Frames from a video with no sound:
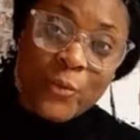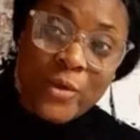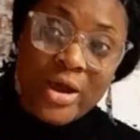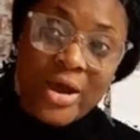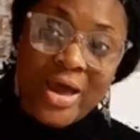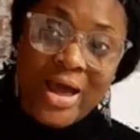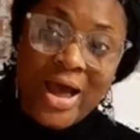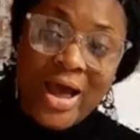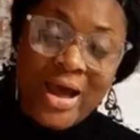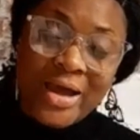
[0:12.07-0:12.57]

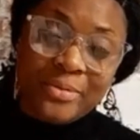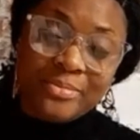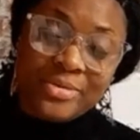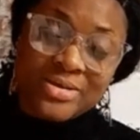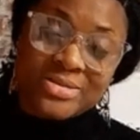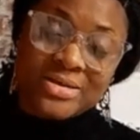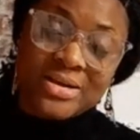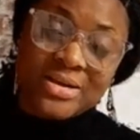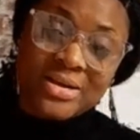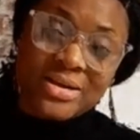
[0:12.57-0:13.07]
where I
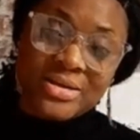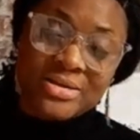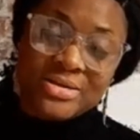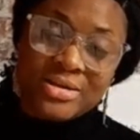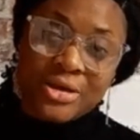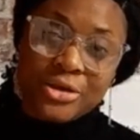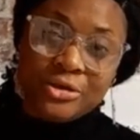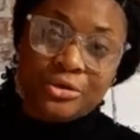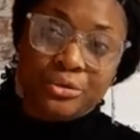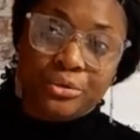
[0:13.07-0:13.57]
basically
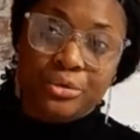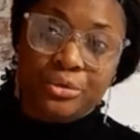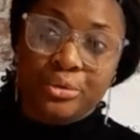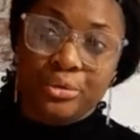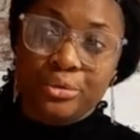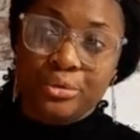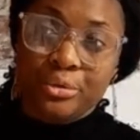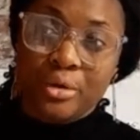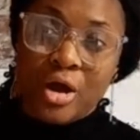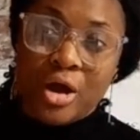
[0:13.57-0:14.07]
take you
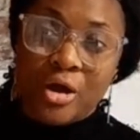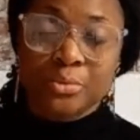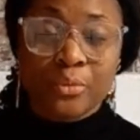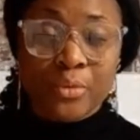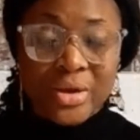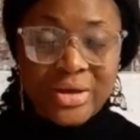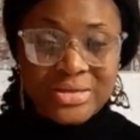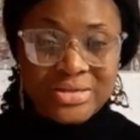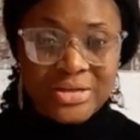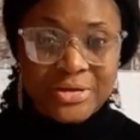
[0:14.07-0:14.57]
through some
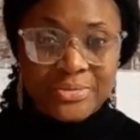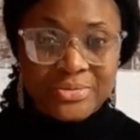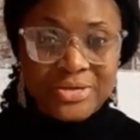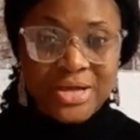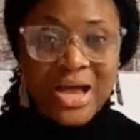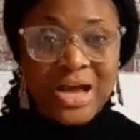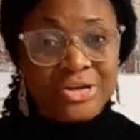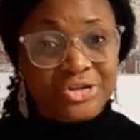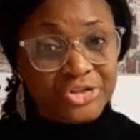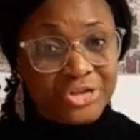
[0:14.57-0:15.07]
quick
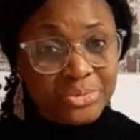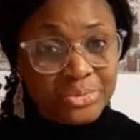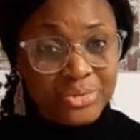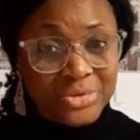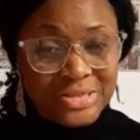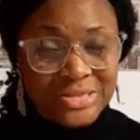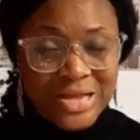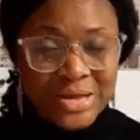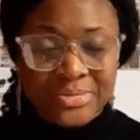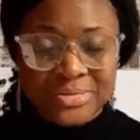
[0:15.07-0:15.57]
tips,
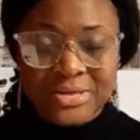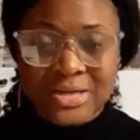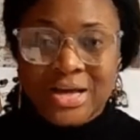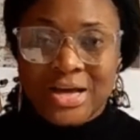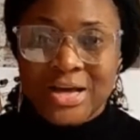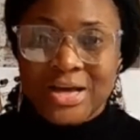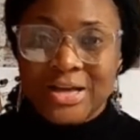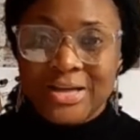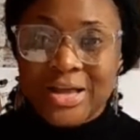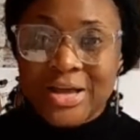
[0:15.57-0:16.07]
actionable
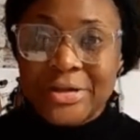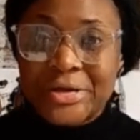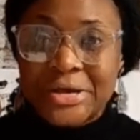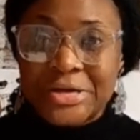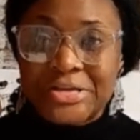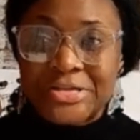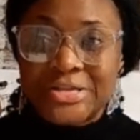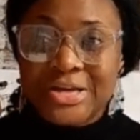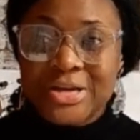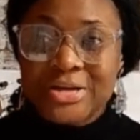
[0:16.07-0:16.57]
steps that you
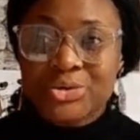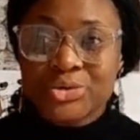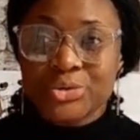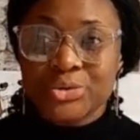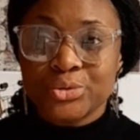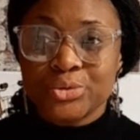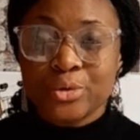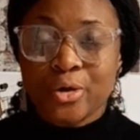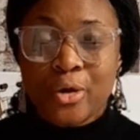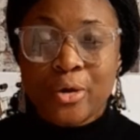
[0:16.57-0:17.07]
can take
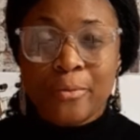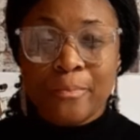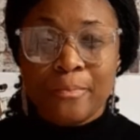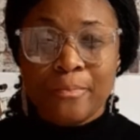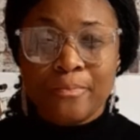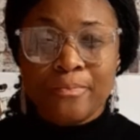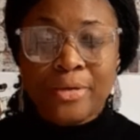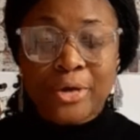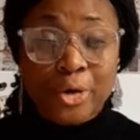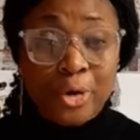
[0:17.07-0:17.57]
to
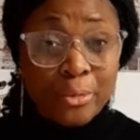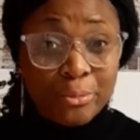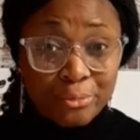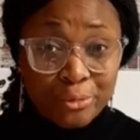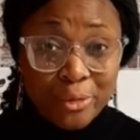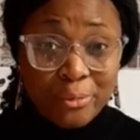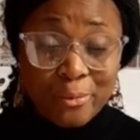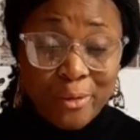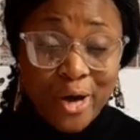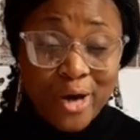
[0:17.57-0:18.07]
become
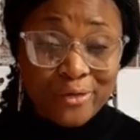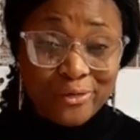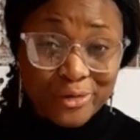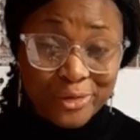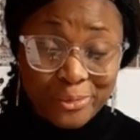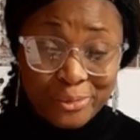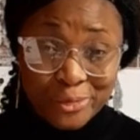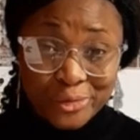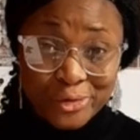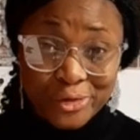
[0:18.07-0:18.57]
more
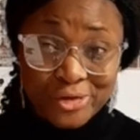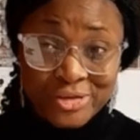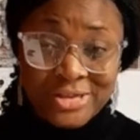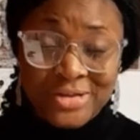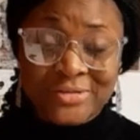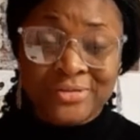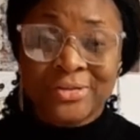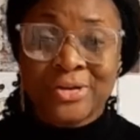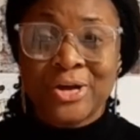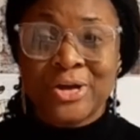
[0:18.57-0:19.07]
powerfully
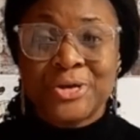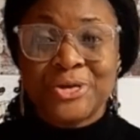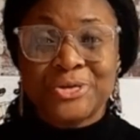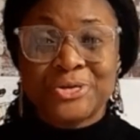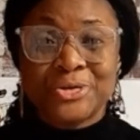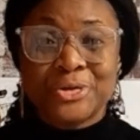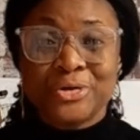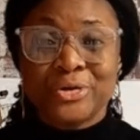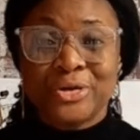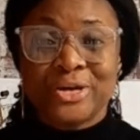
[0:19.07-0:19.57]
productive
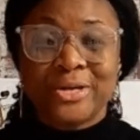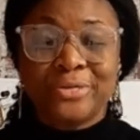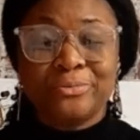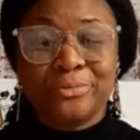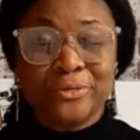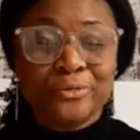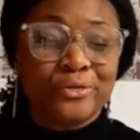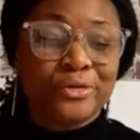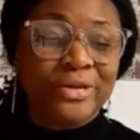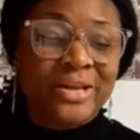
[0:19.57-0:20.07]
so you can
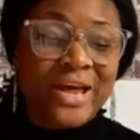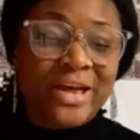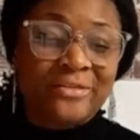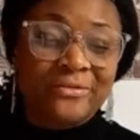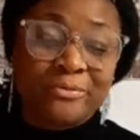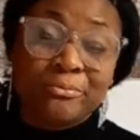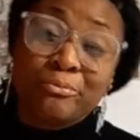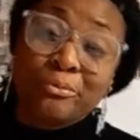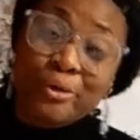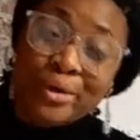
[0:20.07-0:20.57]
move your
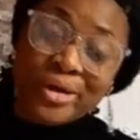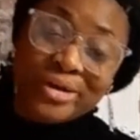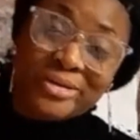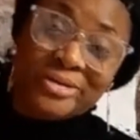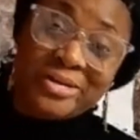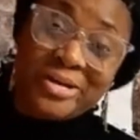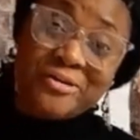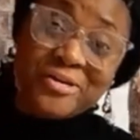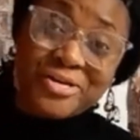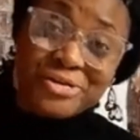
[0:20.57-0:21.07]
life more in
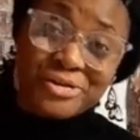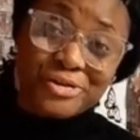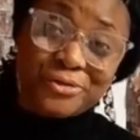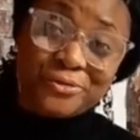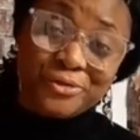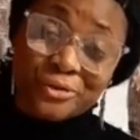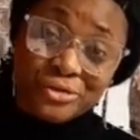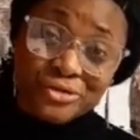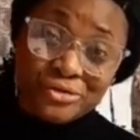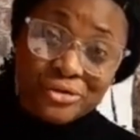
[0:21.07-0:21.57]
the direction
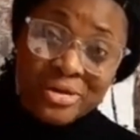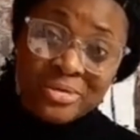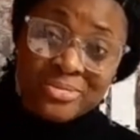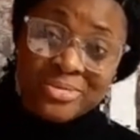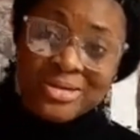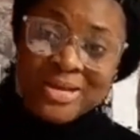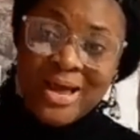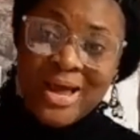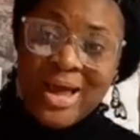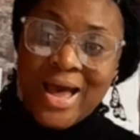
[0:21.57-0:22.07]
of your
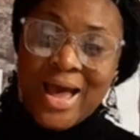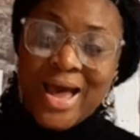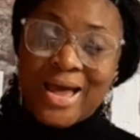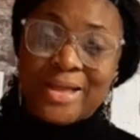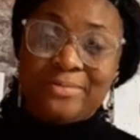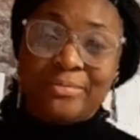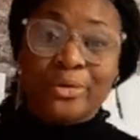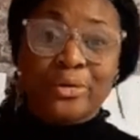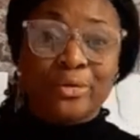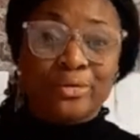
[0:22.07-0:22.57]
dreams
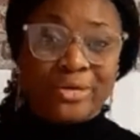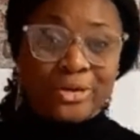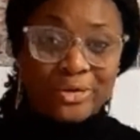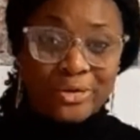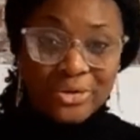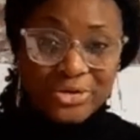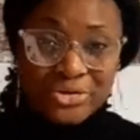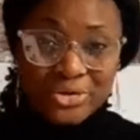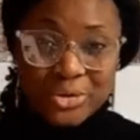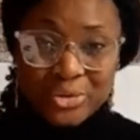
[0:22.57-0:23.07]
and be all
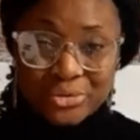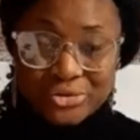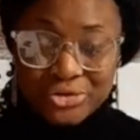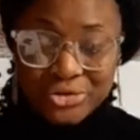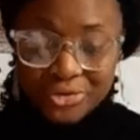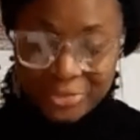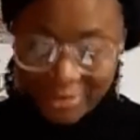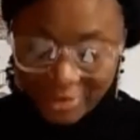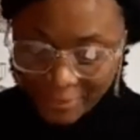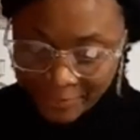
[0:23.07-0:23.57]
that God has
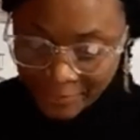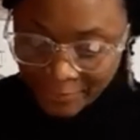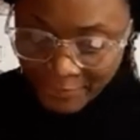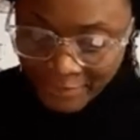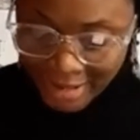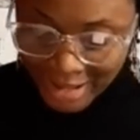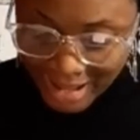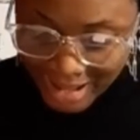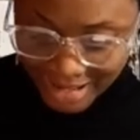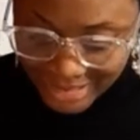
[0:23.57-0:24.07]
called you to be.
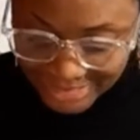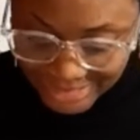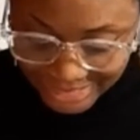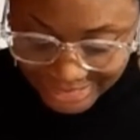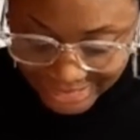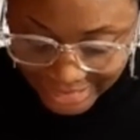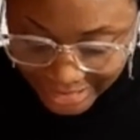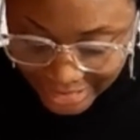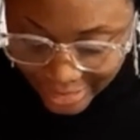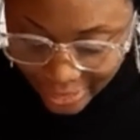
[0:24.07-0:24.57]
And
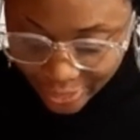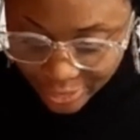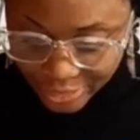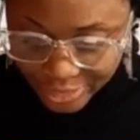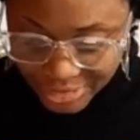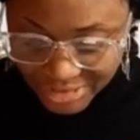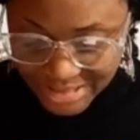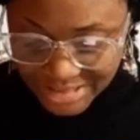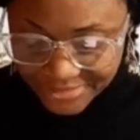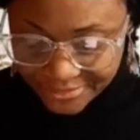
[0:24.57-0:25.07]
today,
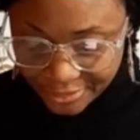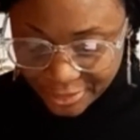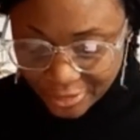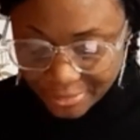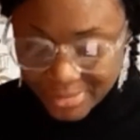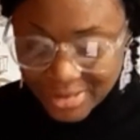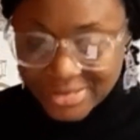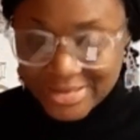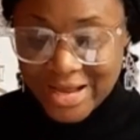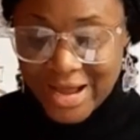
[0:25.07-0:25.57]
on today's
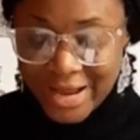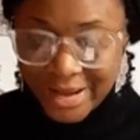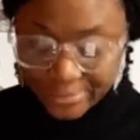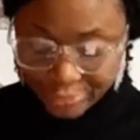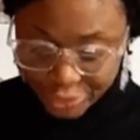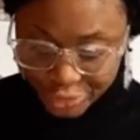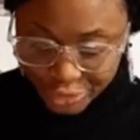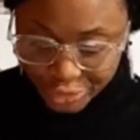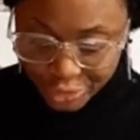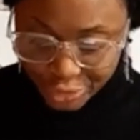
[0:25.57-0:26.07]
Vlogmas, I
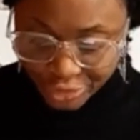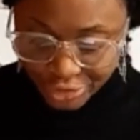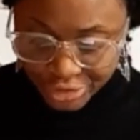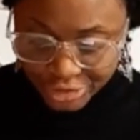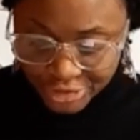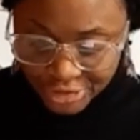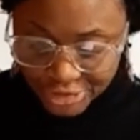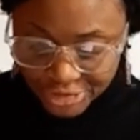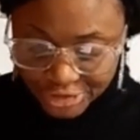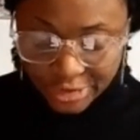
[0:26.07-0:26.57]
am just going
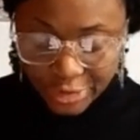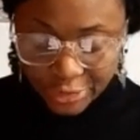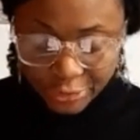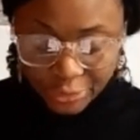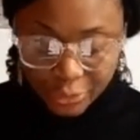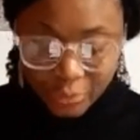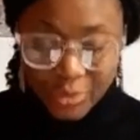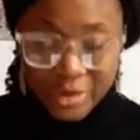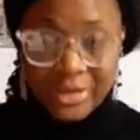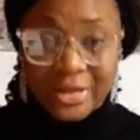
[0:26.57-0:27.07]
to
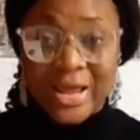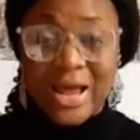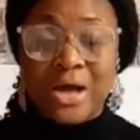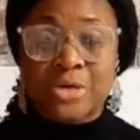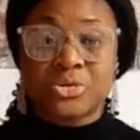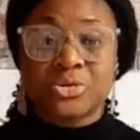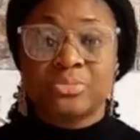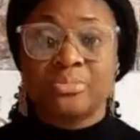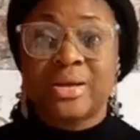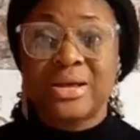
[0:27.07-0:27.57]
tell you quickly
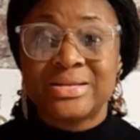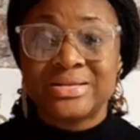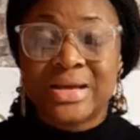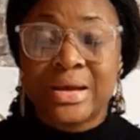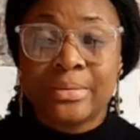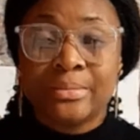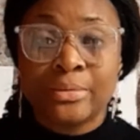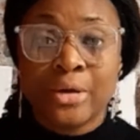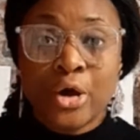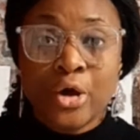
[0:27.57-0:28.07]
how to make
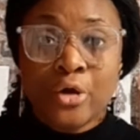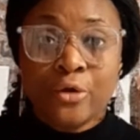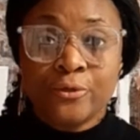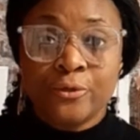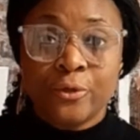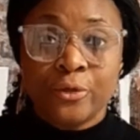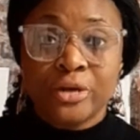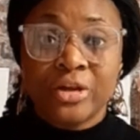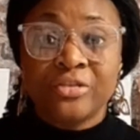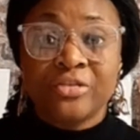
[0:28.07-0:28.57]
time
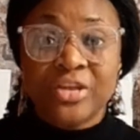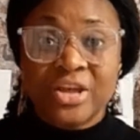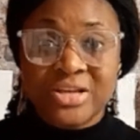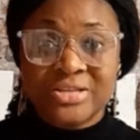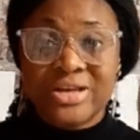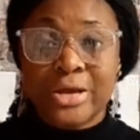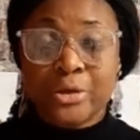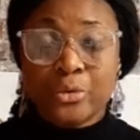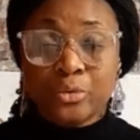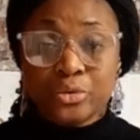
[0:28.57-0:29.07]
for the
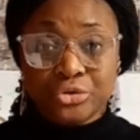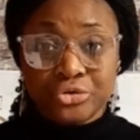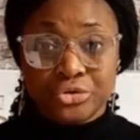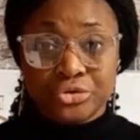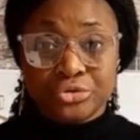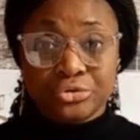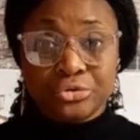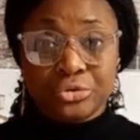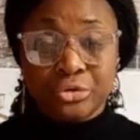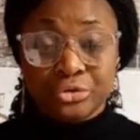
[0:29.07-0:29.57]
things that you want
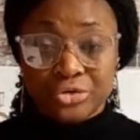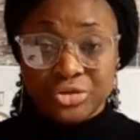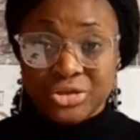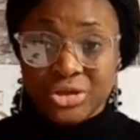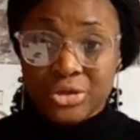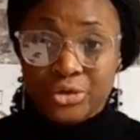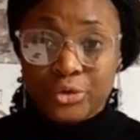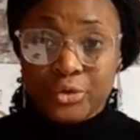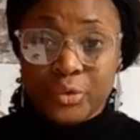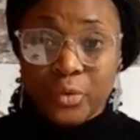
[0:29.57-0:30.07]
to do
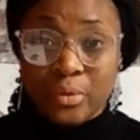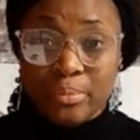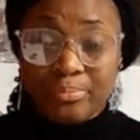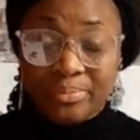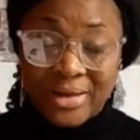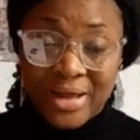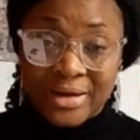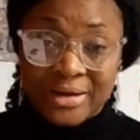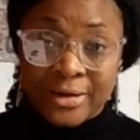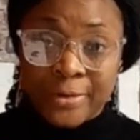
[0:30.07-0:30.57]
using your
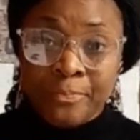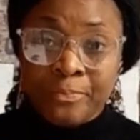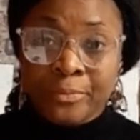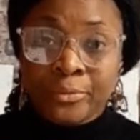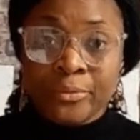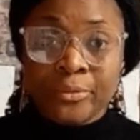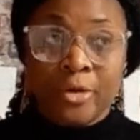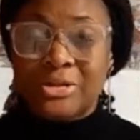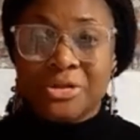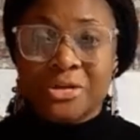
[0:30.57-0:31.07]
planner.
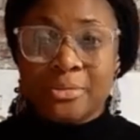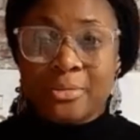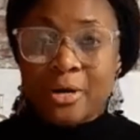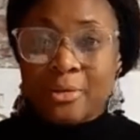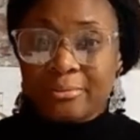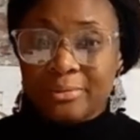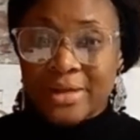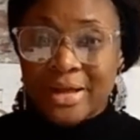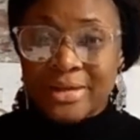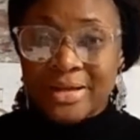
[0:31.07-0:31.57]
When I talk
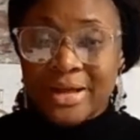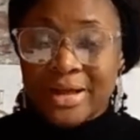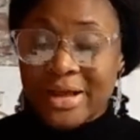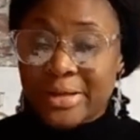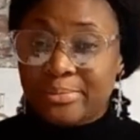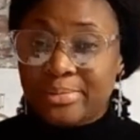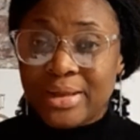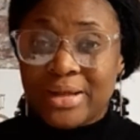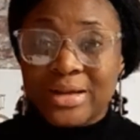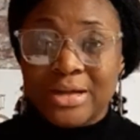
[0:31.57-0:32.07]
about planner,
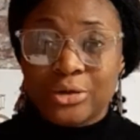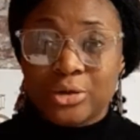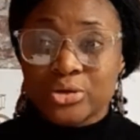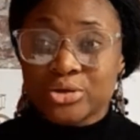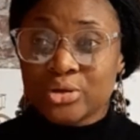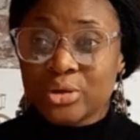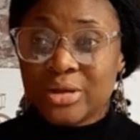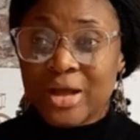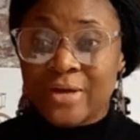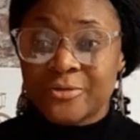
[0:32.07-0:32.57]
a planner
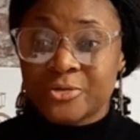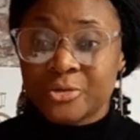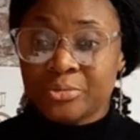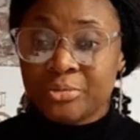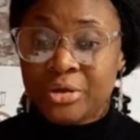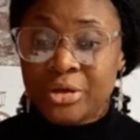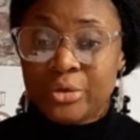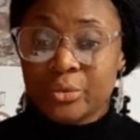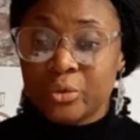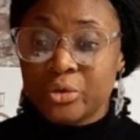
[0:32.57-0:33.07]
does not have
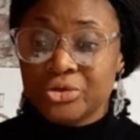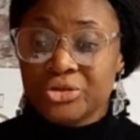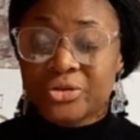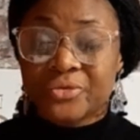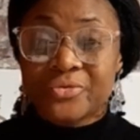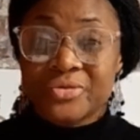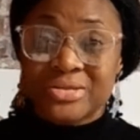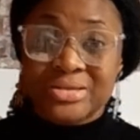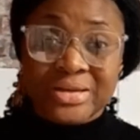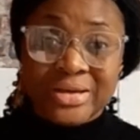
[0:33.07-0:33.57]
to be one
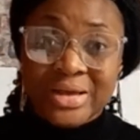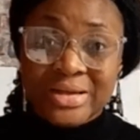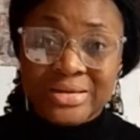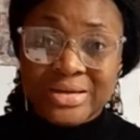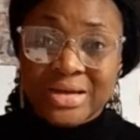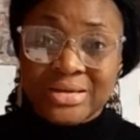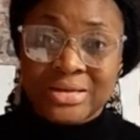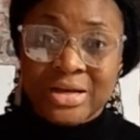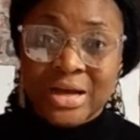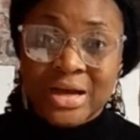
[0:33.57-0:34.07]

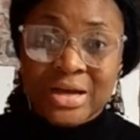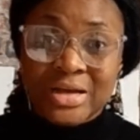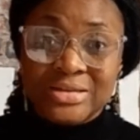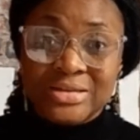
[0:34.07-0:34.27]
sophisticated